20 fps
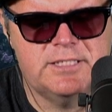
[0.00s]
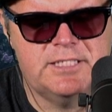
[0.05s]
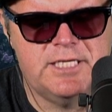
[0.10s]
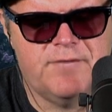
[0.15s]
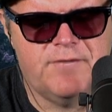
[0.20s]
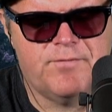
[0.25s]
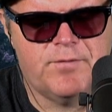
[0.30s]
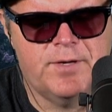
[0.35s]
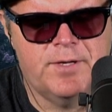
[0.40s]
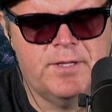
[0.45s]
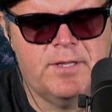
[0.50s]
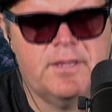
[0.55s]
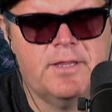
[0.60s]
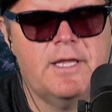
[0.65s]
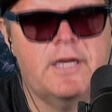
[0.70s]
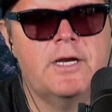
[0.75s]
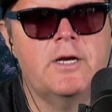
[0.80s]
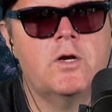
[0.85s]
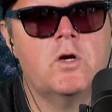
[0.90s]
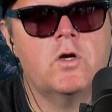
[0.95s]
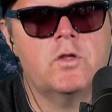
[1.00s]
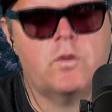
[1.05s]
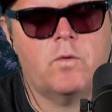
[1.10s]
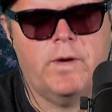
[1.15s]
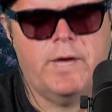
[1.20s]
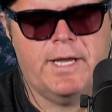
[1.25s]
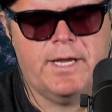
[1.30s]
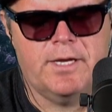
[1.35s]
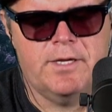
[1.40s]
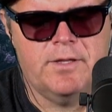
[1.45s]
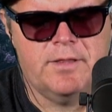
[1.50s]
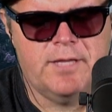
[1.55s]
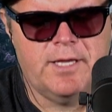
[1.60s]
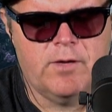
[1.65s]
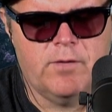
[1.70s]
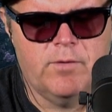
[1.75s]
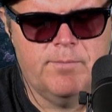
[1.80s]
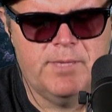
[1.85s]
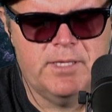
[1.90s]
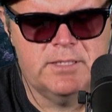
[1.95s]
different than an earthquake, and you
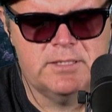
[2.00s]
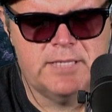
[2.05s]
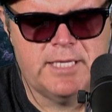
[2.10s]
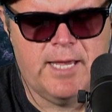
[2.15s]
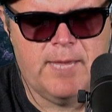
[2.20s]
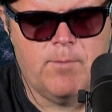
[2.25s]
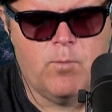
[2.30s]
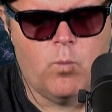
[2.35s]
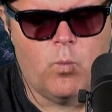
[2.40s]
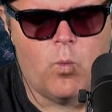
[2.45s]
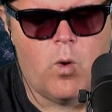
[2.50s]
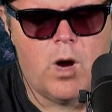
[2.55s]
think it would be the same.